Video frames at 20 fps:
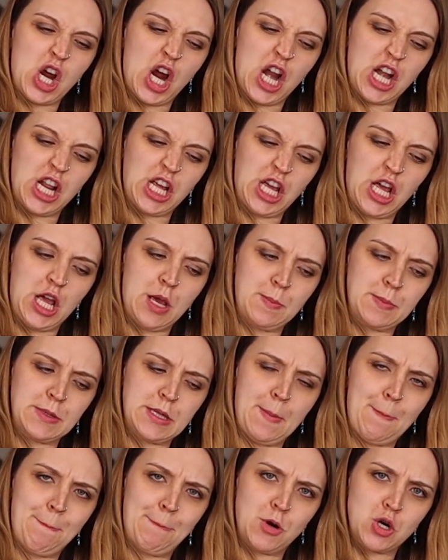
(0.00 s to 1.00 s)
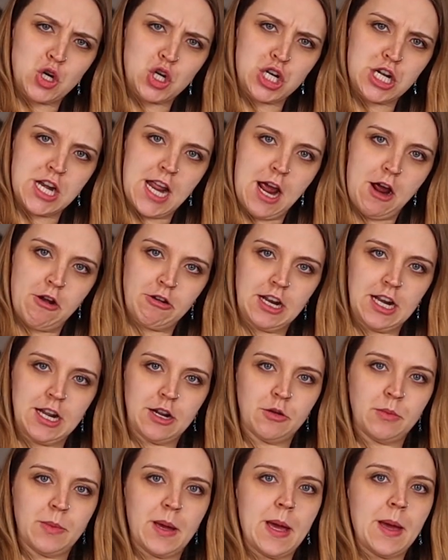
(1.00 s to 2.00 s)
kind of keeps him pushed down a
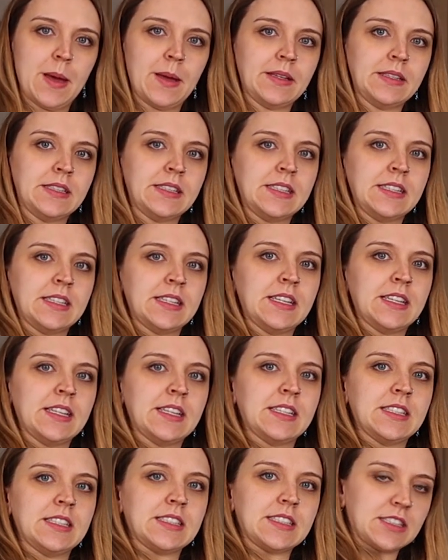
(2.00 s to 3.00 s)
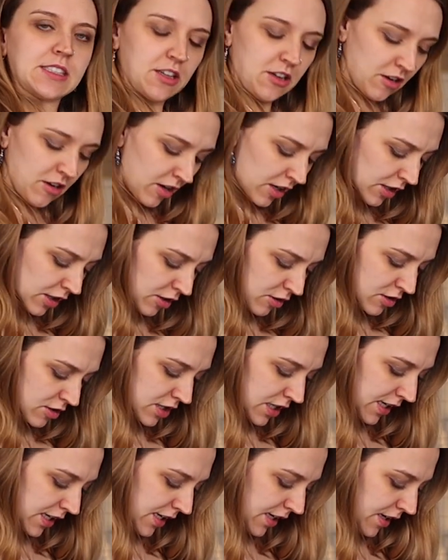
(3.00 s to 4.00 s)
little bit. So I
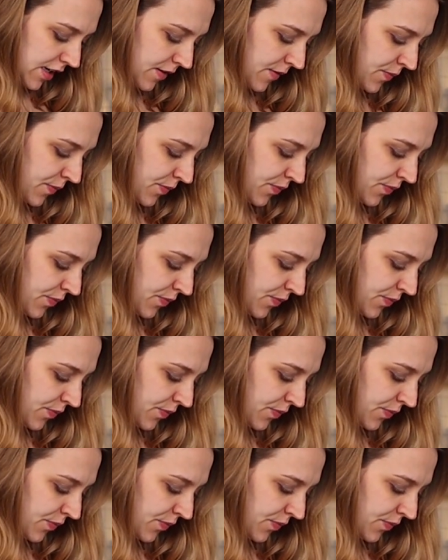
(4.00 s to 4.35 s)
usually